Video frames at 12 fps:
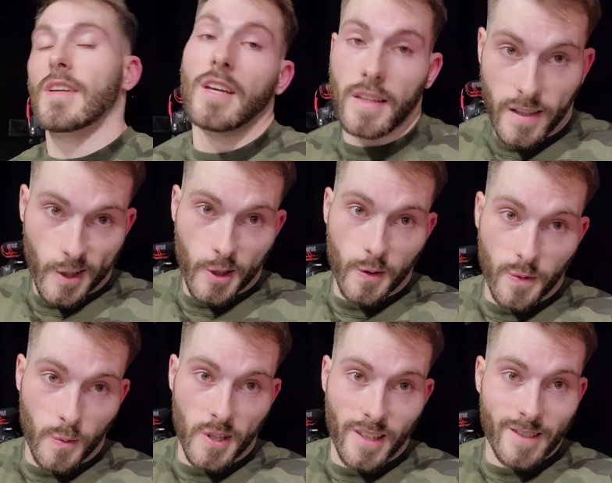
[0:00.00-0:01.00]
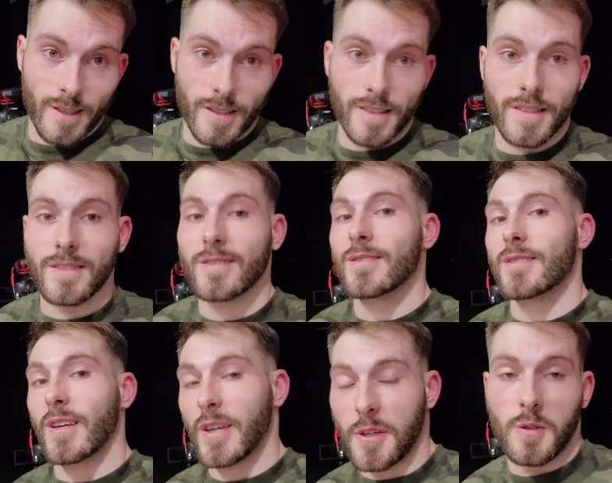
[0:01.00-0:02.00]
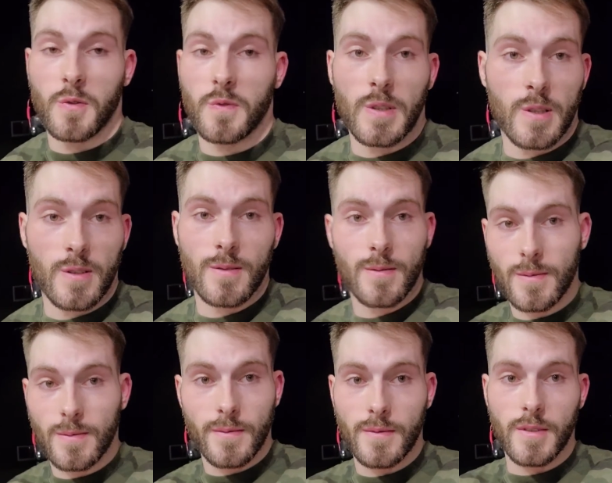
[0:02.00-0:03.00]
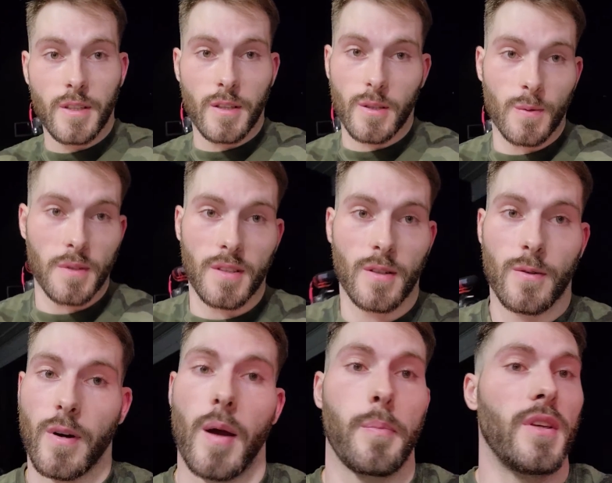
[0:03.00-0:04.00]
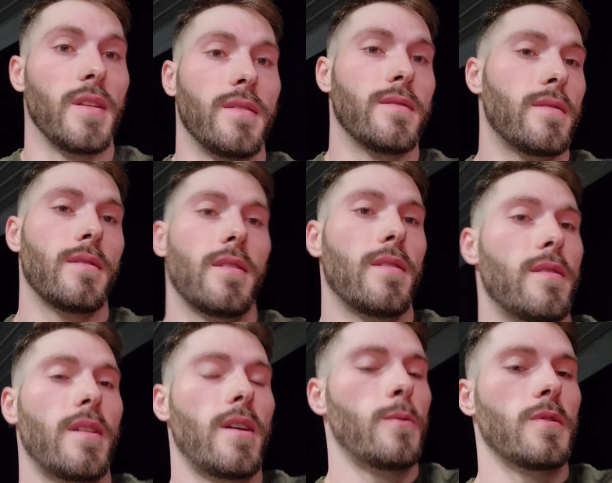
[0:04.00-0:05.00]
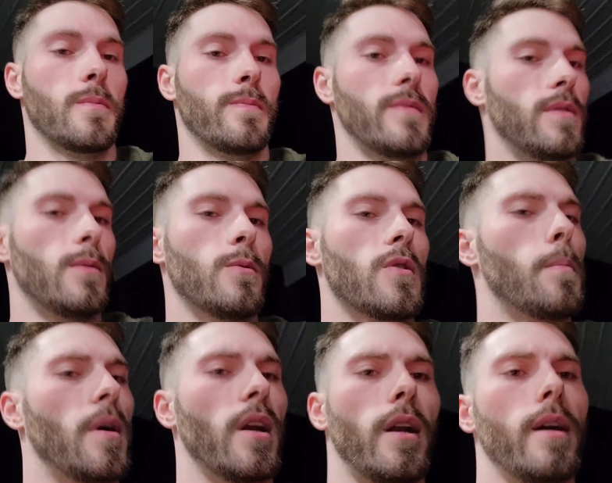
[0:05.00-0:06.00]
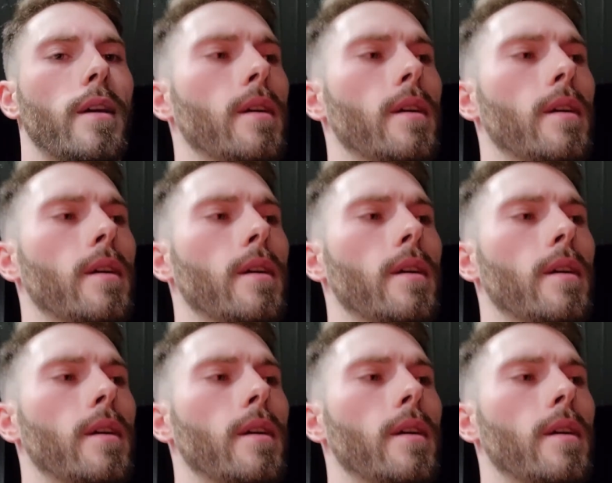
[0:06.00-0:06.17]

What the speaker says: thank you for watching. Thank you for dealing with the crappy. Today was a Monday,